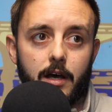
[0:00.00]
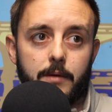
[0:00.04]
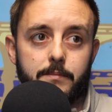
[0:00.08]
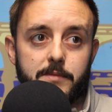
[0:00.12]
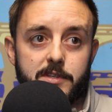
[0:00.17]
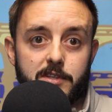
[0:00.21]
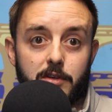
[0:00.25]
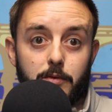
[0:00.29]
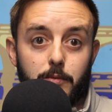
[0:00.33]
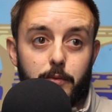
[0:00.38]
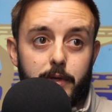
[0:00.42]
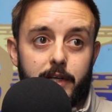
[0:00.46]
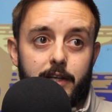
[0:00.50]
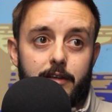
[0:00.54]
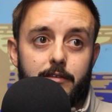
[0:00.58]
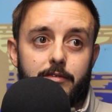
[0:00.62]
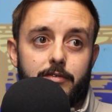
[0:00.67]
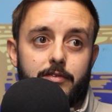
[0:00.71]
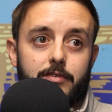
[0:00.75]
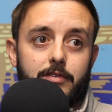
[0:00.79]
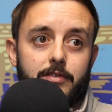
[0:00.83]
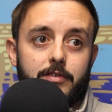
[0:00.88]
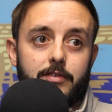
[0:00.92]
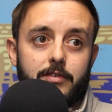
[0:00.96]
so
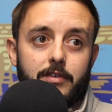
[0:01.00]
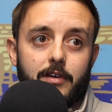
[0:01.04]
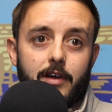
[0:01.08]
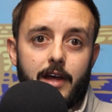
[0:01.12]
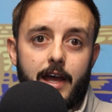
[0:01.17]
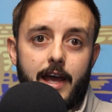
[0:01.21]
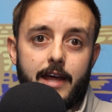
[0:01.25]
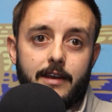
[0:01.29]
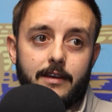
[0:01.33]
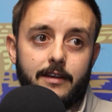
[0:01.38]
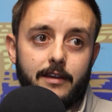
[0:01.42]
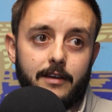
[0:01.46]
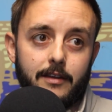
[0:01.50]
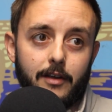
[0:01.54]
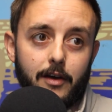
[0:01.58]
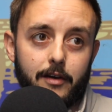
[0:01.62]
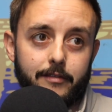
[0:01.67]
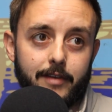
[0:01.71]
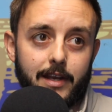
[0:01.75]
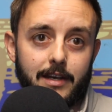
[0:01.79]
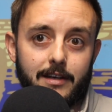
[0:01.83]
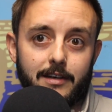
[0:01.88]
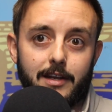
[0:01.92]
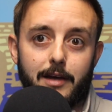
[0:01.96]
I've
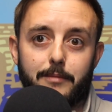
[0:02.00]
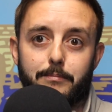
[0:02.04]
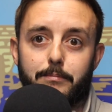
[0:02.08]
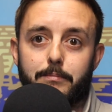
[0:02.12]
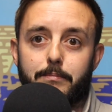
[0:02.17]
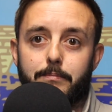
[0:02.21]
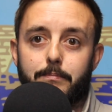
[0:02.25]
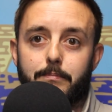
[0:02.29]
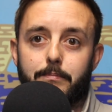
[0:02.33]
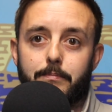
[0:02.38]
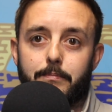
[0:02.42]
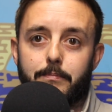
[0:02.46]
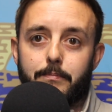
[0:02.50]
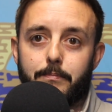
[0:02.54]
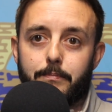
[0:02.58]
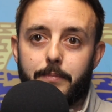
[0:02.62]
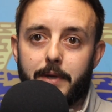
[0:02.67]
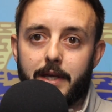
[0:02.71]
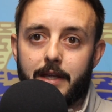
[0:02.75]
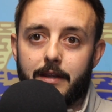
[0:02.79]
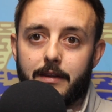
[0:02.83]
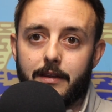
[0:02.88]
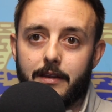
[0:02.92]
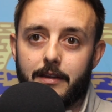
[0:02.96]
ended up
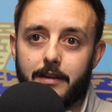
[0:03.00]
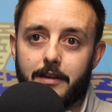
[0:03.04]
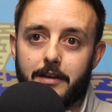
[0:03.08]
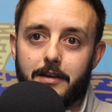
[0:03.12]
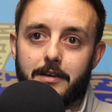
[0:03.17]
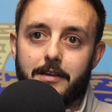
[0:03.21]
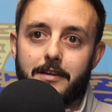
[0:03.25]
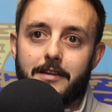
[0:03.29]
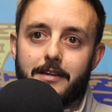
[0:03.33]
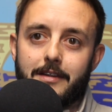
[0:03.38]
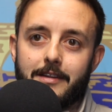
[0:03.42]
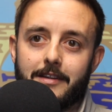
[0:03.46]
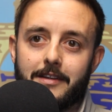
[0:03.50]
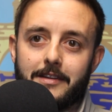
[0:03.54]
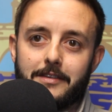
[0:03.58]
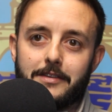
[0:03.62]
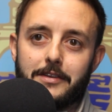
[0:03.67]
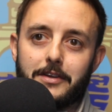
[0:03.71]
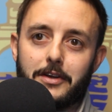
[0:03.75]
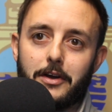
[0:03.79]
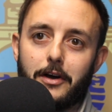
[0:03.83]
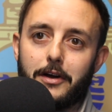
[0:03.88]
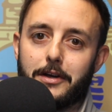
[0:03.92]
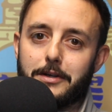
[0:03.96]
being the
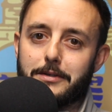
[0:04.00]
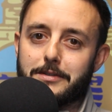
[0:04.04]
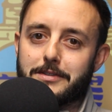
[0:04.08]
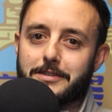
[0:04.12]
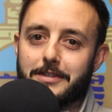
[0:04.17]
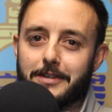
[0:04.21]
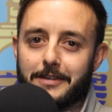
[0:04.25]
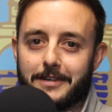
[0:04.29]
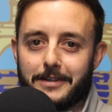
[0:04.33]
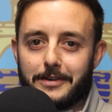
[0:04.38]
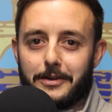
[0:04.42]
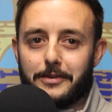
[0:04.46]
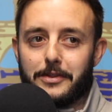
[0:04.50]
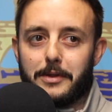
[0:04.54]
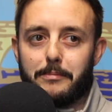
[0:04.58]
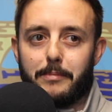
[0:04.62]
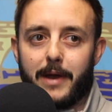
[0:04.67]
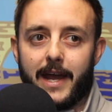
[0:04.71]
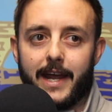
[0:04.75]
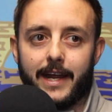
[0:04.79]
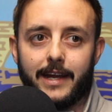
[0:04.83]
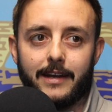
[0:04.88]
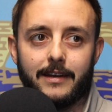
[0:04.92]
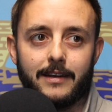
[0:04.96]
guy who's taken on the
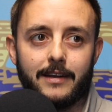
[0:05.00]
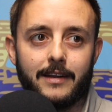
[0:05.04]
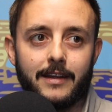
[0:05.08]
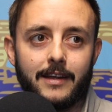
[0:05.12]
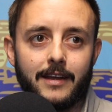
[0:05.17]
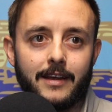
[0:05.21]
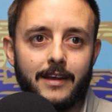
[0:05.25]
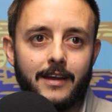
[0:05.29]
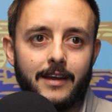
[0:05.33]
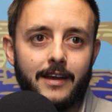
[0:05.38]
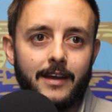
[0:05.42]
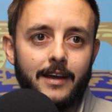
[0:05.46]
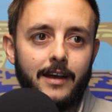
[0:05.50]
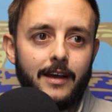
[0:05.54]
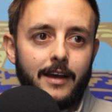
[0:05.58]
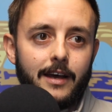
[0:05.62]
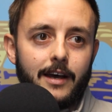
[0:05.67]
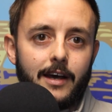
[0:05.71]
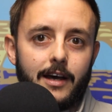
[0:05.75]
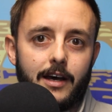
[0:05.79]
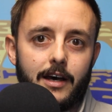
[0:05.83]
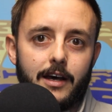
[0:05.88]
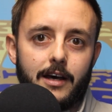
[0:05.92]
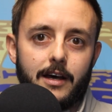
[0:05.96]
pain,
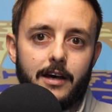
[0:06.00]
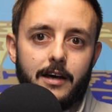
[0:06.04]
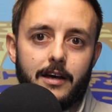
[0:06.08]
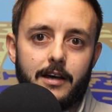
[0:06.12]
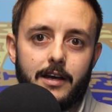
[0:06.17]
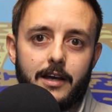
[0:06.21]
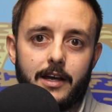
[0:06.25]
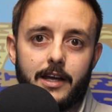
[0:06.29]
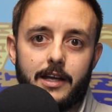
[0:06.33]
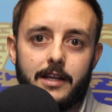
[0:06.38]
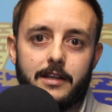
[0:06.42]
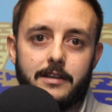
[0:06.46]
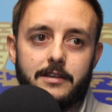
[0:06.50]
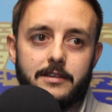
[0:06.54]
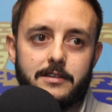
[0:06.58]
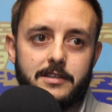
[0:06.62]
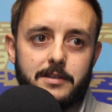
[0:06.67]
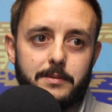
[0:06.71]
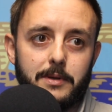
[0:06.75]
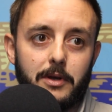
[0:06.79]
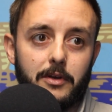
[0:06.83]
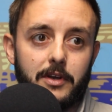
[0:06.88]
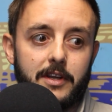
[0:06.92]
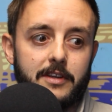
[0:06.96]
and
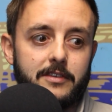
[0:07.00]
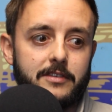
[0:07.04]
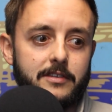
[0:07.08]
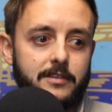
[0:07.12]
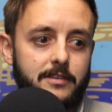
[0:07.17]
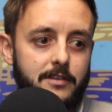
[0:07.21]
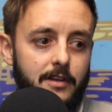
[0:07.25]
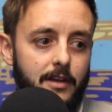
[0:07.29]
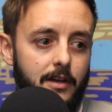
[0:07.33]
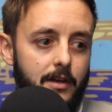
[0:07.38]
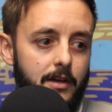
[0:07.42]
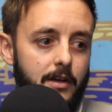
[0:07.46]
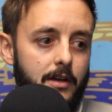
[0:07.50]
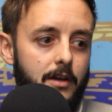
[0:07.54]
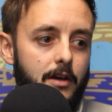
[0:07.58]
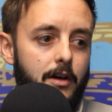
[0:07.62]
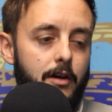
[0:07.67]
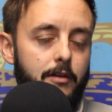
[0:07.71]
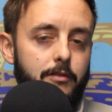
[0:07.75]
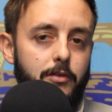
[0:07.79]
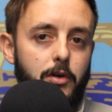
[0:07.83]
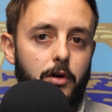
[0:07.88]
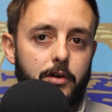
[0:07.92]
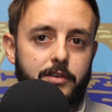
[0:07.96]
to be honest,
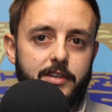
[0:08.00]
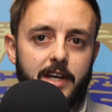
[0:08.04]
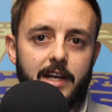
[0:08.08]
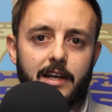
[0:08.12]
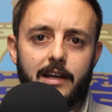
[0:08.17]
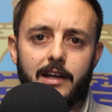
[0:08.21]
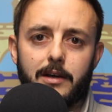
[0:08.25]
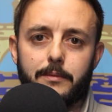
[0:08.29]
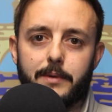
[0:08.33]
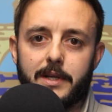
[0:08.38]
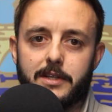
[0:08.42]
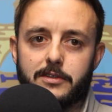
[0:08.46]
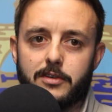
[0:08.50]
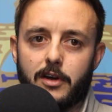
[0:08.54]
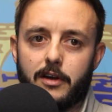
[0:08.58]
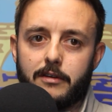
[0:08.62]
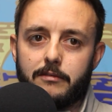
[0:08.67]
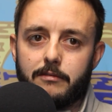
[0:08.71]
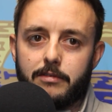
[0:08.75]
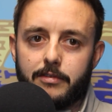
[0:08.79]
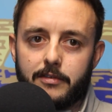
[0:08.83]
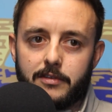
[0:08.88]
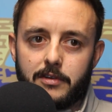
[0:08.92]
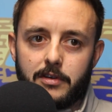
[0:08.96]
I've got to take a little bit of
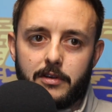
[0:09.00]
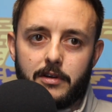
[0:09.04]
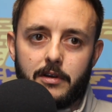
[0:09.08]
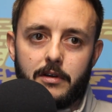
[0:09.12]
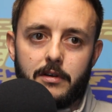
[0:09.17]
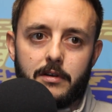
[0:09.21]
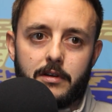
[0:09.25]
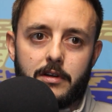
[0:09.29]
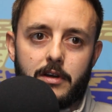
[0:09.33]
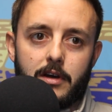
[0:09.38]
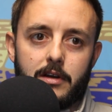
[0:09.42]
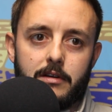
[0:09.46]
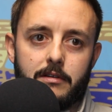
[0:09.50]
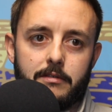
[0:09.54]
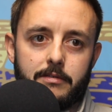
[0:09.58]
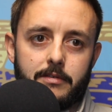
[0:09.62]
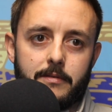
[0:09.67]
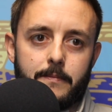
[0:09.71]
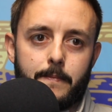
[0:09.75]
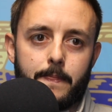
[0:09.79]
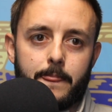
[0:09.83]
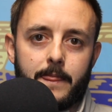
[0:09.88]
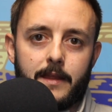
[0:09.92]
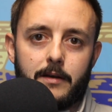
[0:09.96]
time to kind of
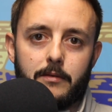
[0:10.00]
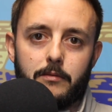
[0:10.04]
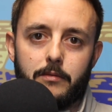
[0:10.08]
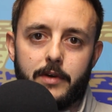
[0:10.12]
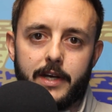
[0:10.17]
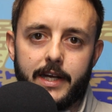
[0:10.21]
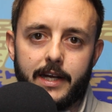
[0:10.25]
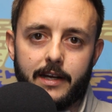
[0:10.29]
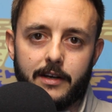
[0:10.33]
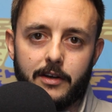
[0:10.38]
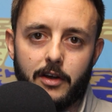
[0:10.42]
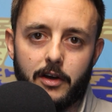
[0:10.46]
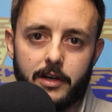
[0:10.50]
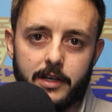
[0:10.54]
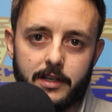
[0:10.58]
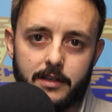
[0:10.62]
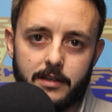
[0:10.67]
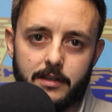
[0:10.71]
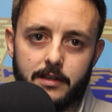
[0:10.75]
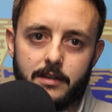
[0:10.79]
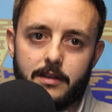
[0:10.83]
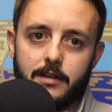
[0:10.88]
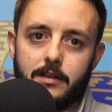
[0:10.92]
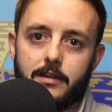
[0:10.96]
reignite
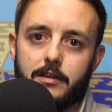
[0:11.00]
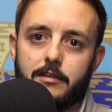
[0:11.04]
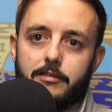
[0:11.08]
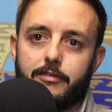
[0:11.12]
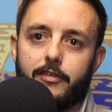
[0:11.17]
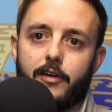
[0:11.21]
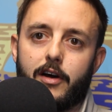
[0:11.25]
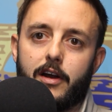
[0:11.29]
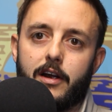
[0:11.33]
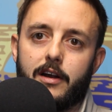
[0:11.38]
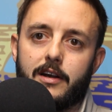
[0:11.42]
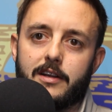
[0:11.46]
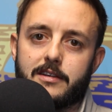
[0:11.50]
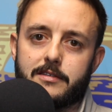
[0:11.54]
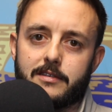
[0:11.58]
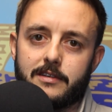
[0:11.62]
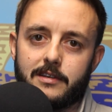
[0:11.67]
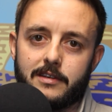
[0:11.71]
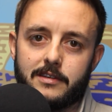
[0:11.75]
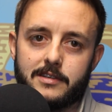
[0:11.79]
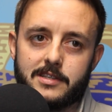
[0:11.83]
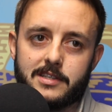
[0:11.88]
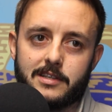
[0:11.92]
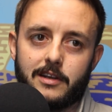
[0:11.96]
the fire that's
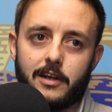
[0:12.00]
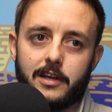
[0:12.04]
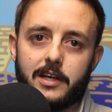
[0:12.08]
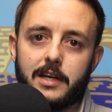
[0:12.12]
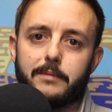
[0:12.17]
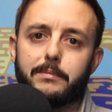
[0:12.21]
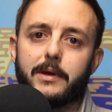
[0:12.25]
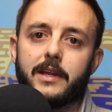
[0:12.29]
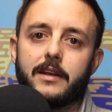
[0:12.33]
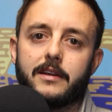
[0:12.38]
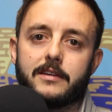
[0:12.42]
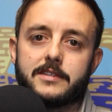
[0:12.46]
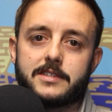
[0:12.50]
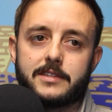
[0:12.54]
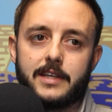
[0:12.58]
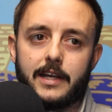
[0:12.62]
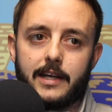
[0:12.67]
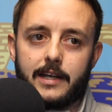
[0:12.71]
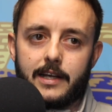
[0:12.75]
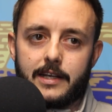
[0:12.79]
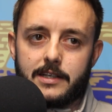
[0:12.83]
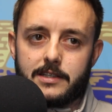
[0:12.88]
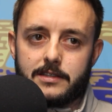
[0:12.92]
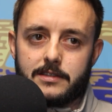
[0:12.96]
slightly been
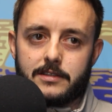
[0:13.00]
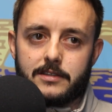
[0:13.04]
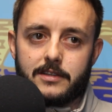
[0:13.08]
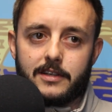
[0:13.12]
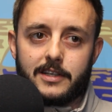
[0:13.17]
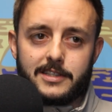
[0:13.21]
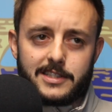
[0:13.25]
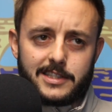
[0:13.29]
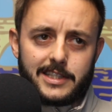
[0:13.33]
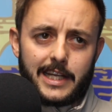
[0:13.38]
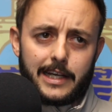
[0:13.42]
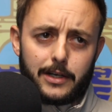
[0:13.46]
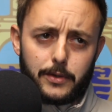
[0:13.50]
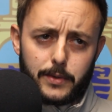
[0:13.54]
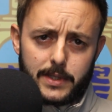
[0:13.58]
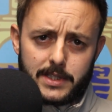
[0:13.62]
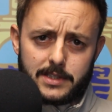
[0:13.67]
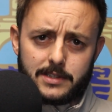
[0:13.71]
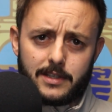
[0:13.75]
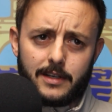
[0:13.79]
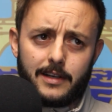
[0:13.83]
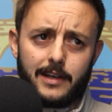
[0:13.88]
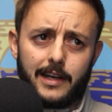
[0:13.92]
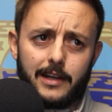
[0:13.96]
extinguished
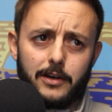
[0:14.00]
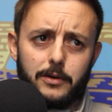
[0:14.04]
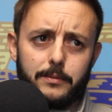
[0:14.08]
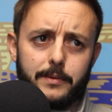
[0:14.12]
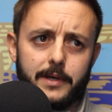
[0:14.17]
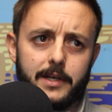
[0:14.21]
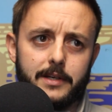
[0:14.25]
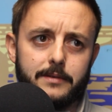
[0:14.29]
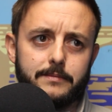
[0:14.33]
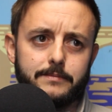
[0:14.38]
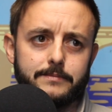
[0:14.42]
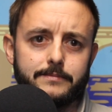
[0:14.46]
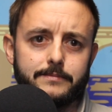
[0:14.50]
a little bit.